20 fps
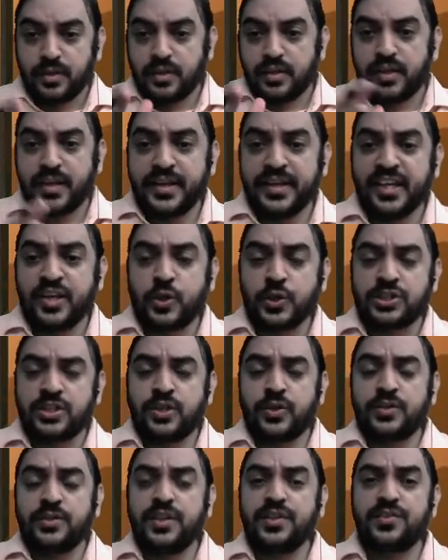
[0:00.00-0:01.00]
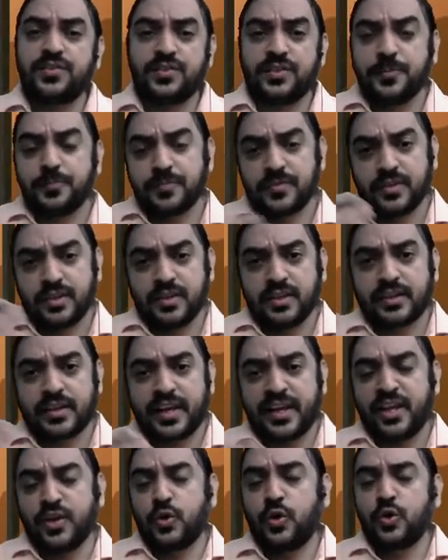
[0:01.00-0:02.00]
Any question on this?
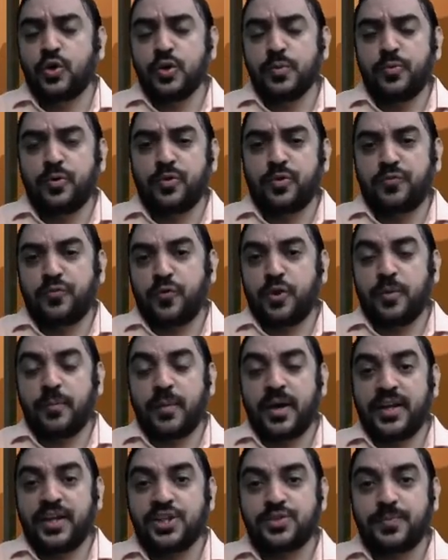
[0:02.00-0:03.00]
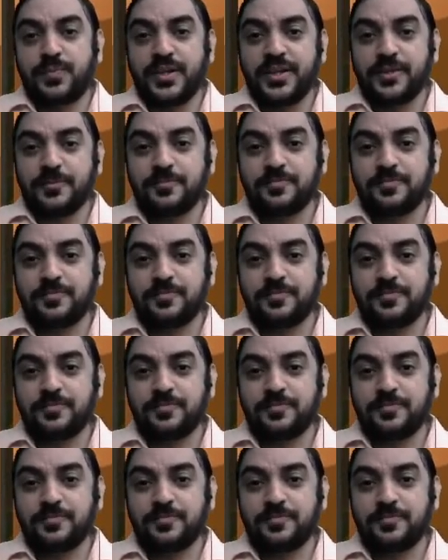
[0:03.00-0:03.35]
Can I go to portfolio management?